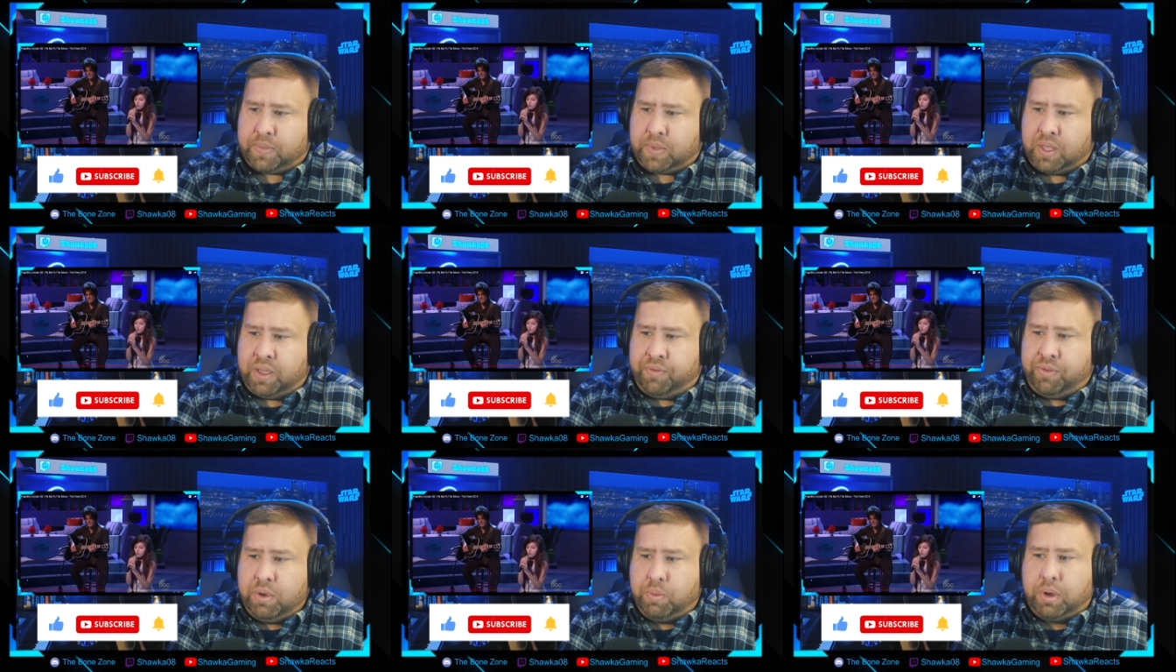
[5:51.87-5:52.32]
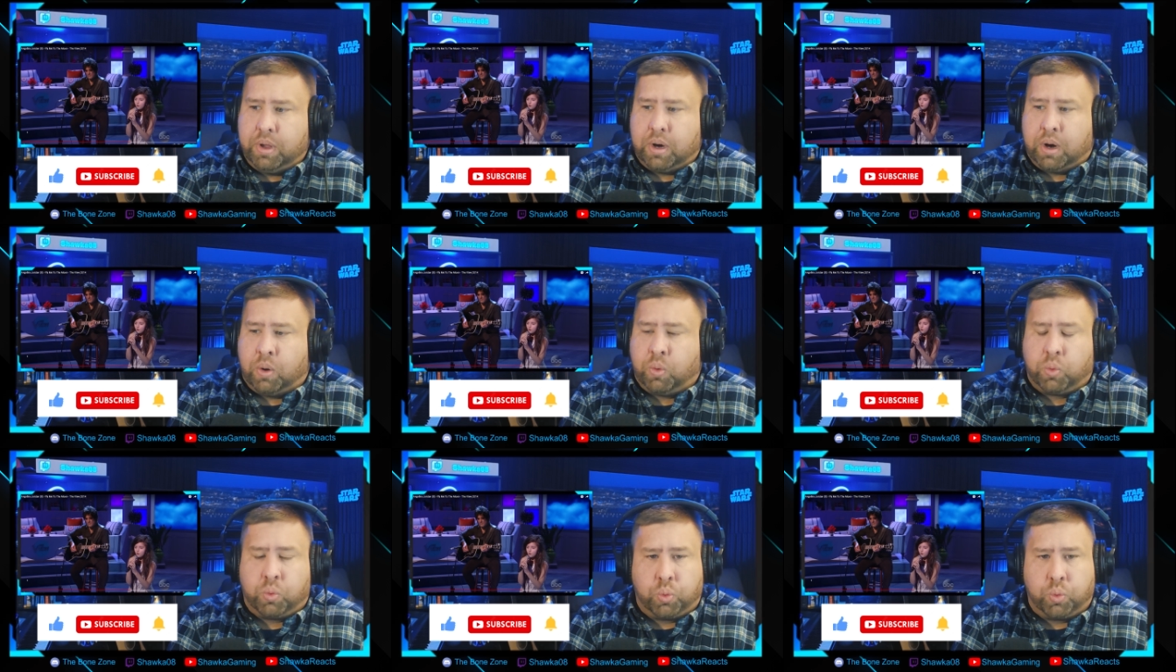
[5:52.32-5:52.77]
If you want
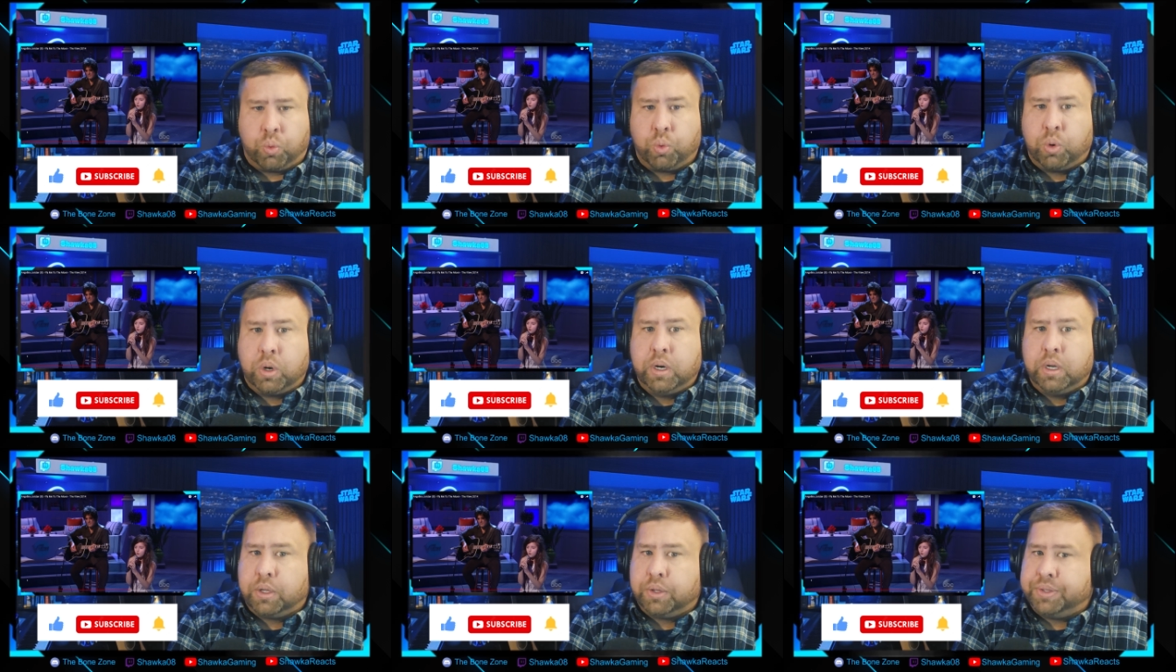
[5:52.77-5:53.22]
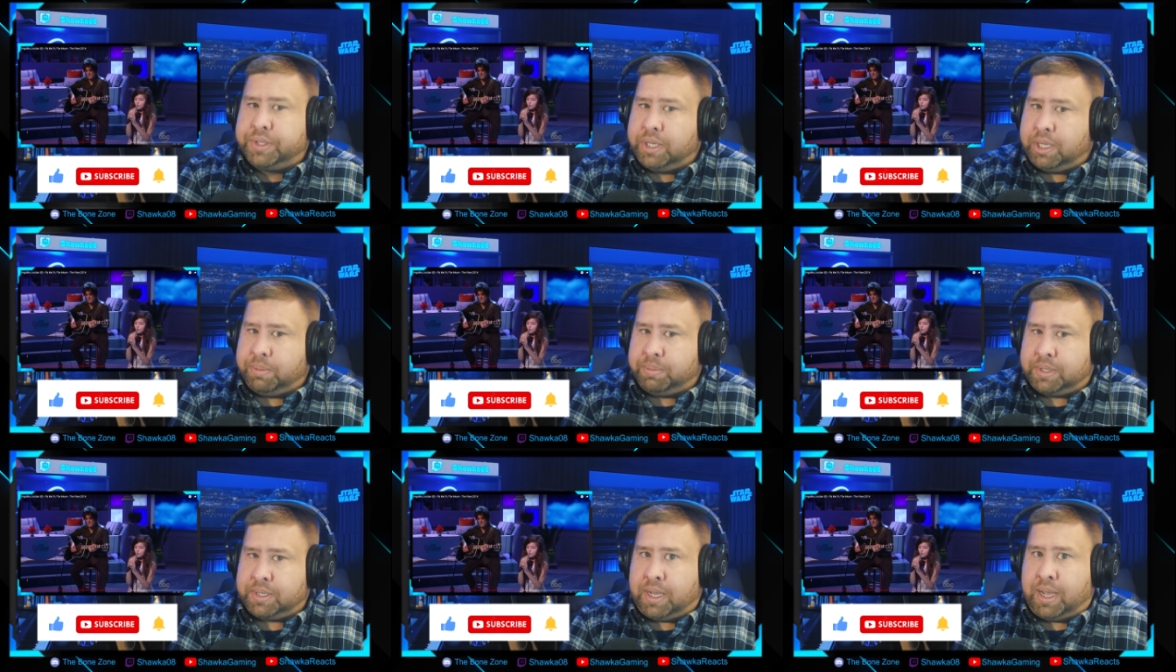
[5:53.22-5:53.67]
a real
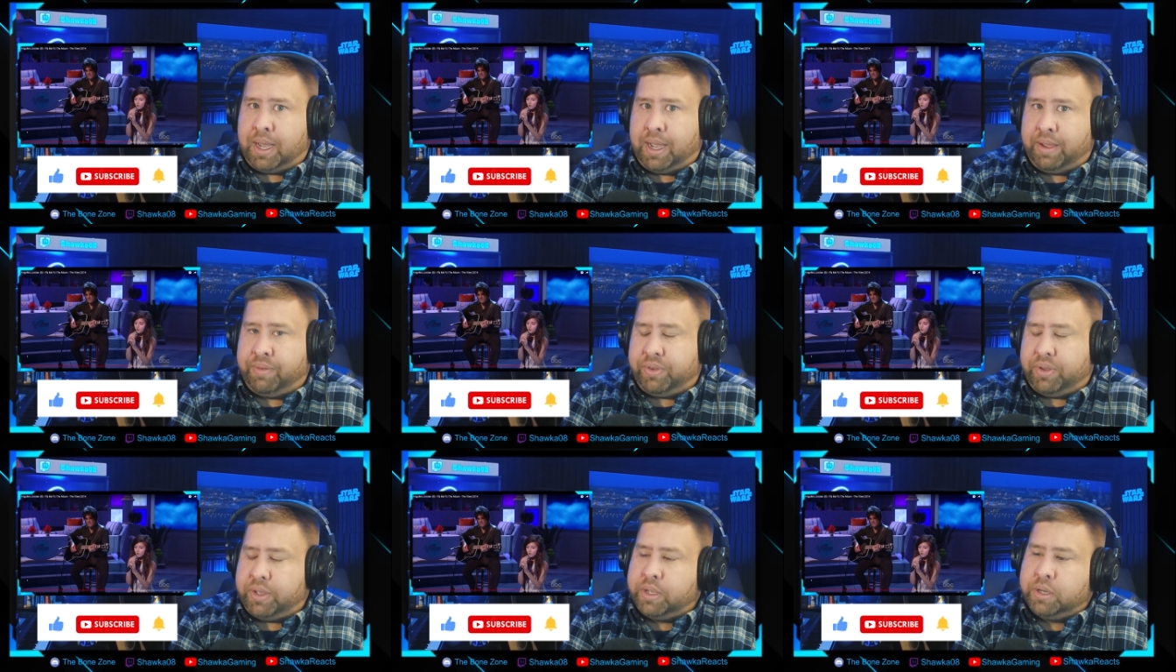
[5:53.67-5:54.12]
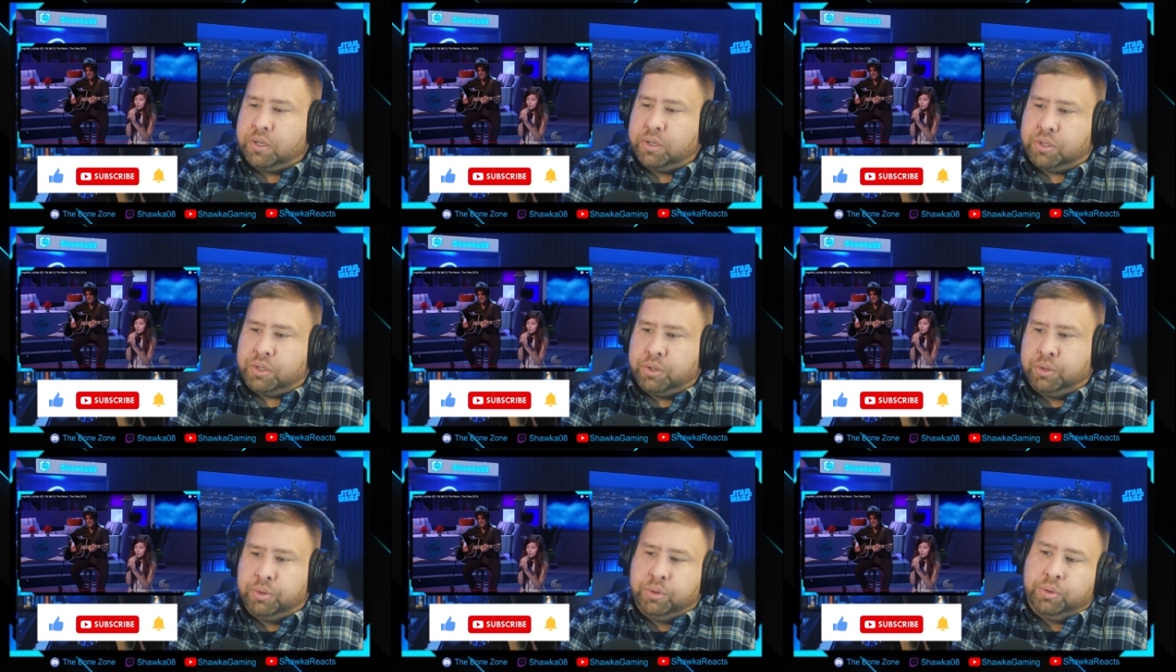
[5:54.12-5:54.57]
deep dive
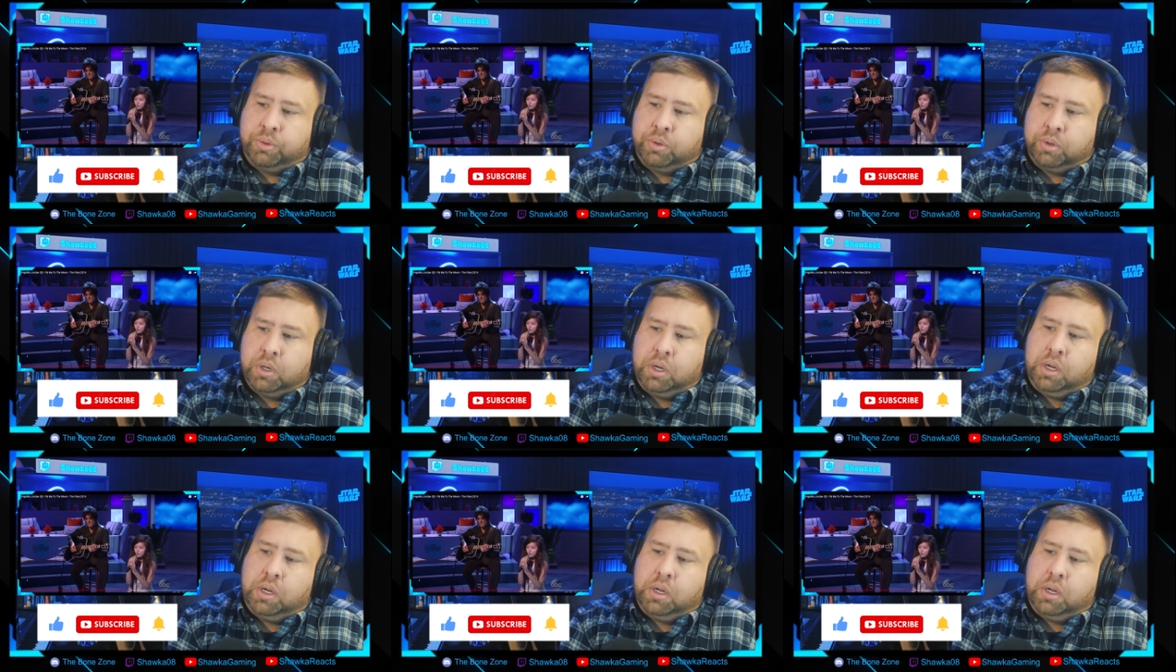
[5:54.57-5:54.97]
into